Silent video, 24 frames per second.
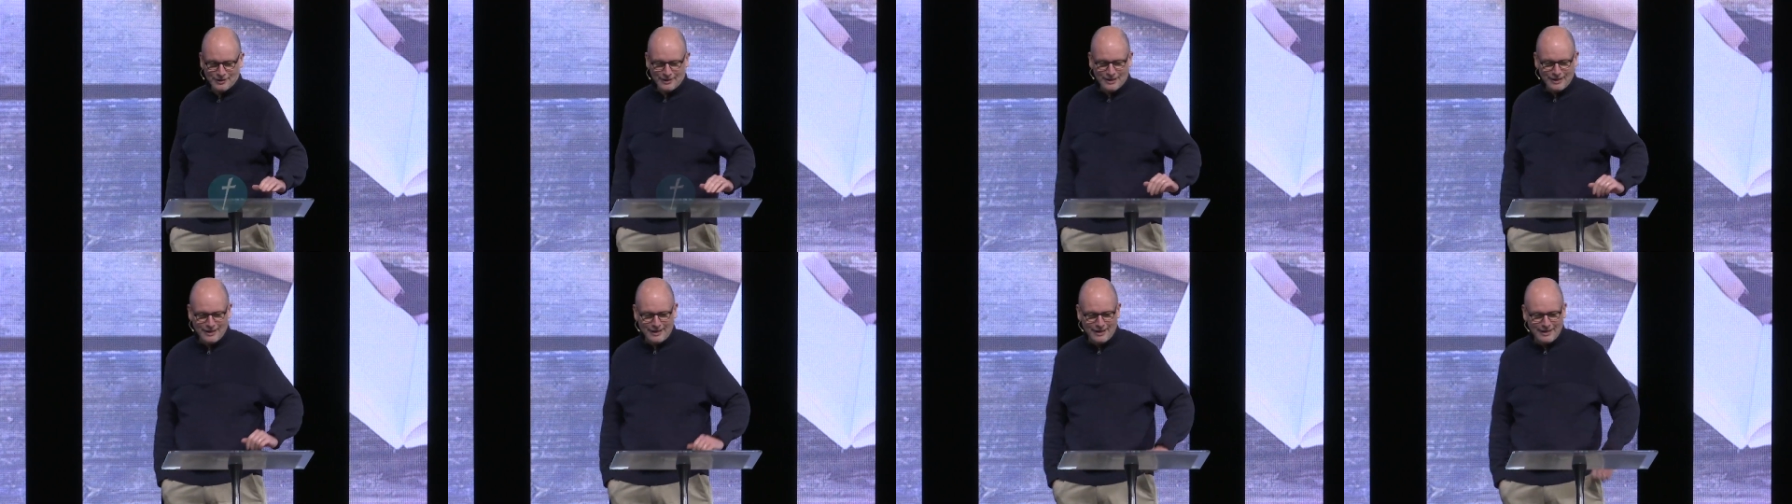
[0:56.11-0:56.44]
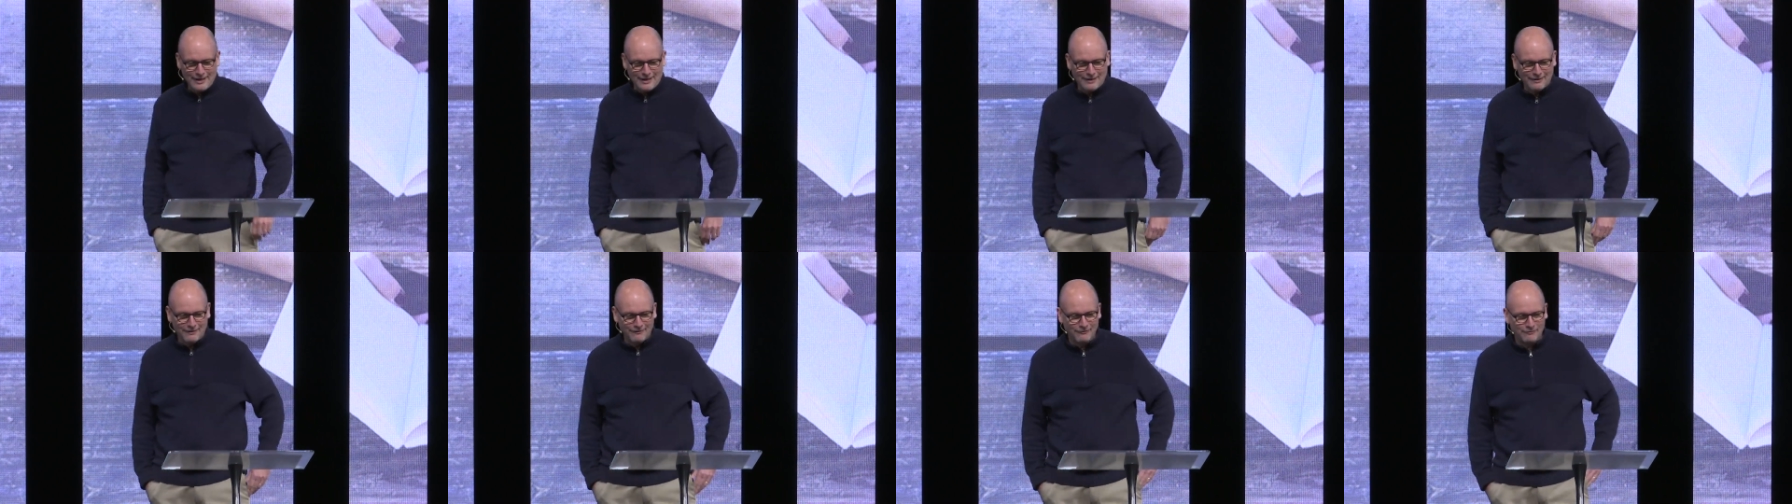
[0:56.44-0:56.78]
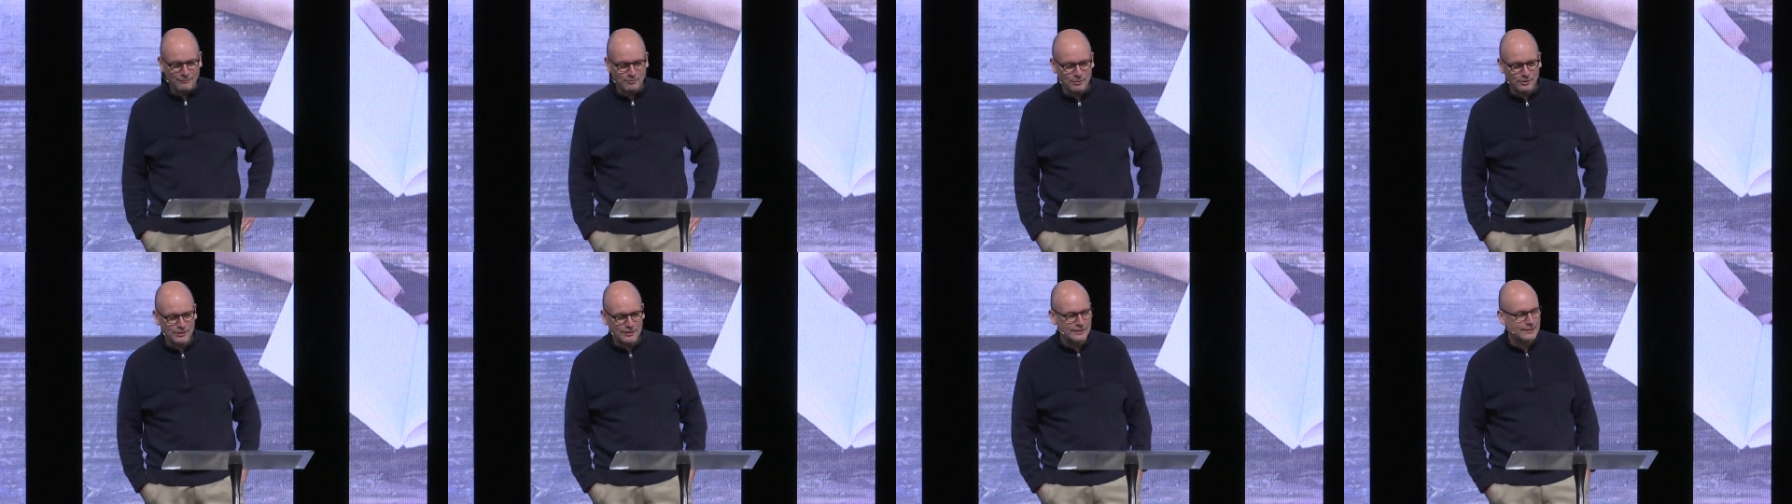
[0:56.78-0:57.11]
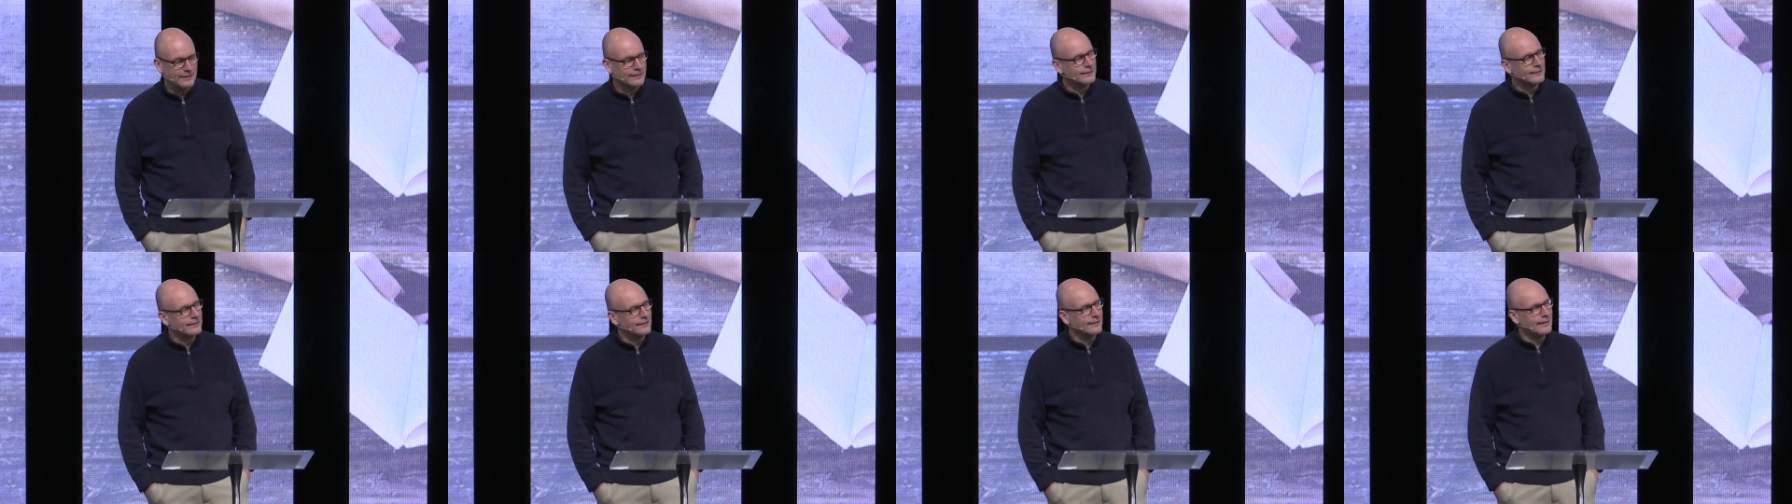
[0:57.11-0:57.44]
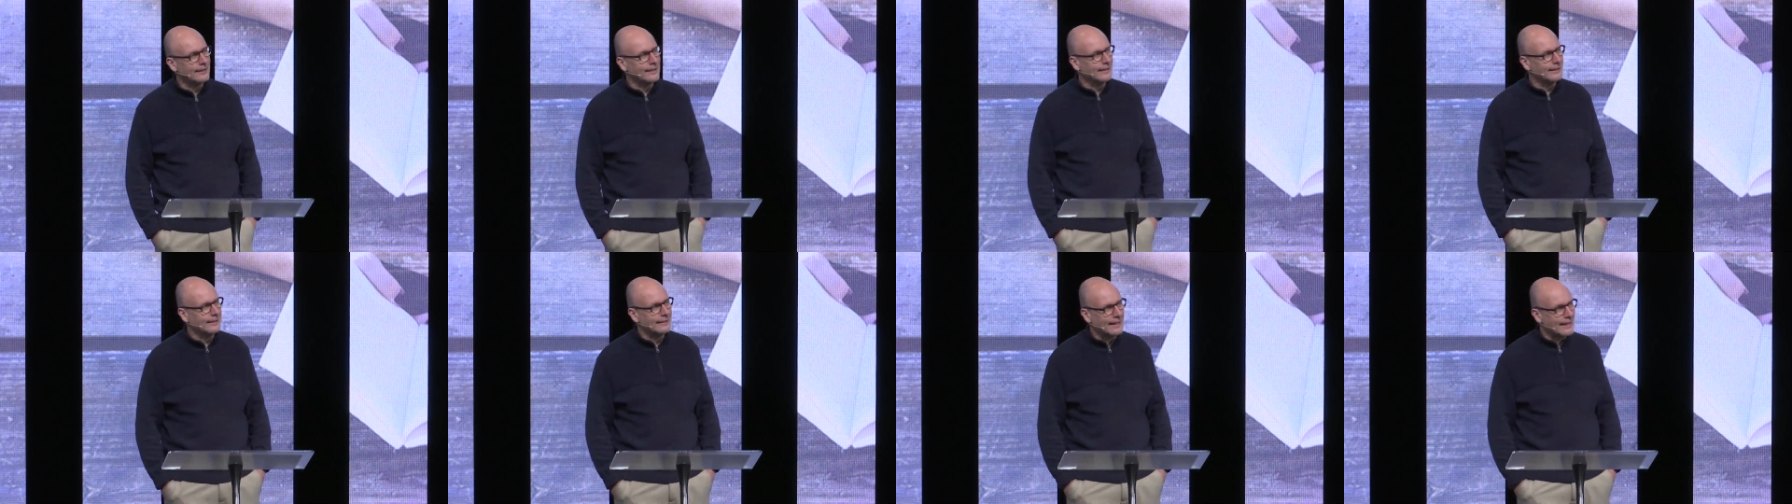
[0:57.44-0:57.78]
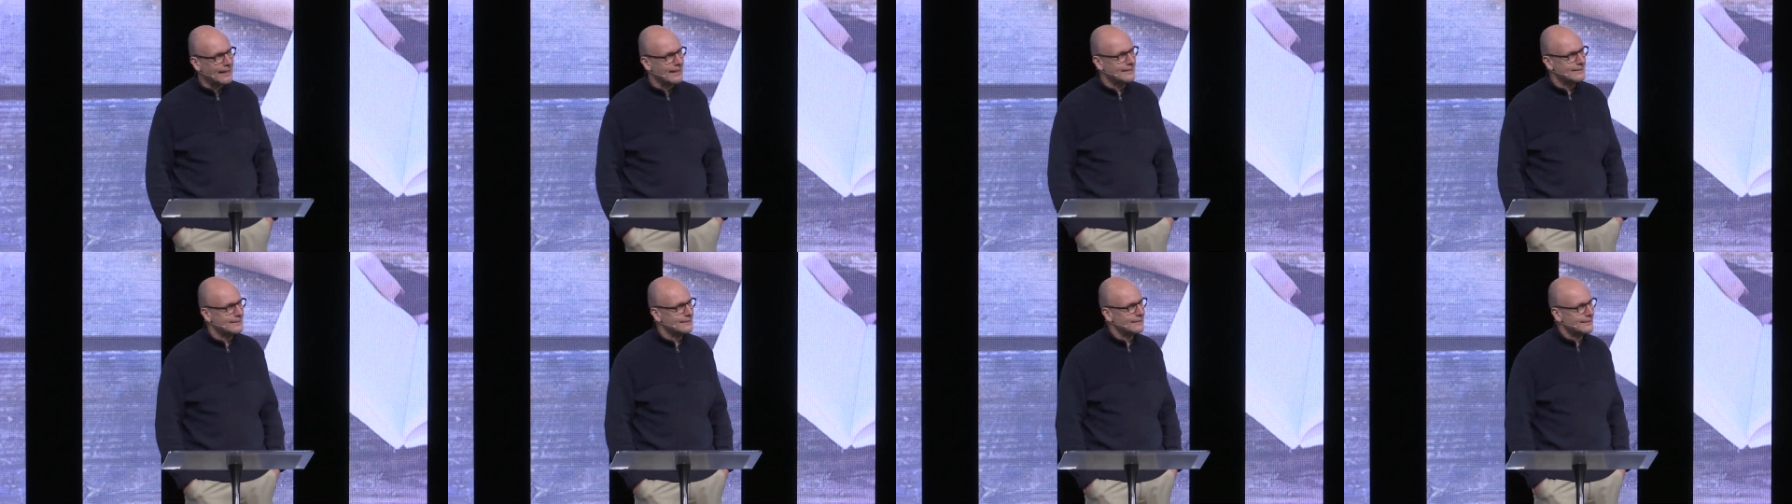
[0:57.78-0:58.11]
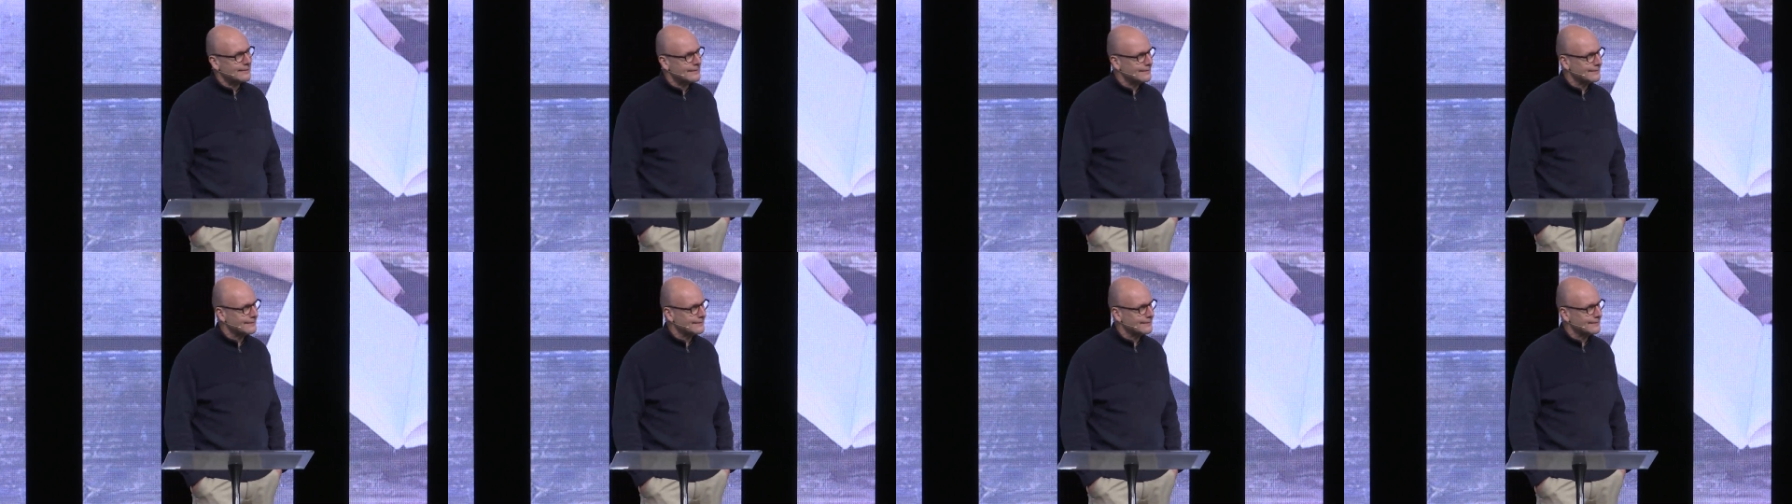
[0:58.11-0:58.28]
have predicted a Kansas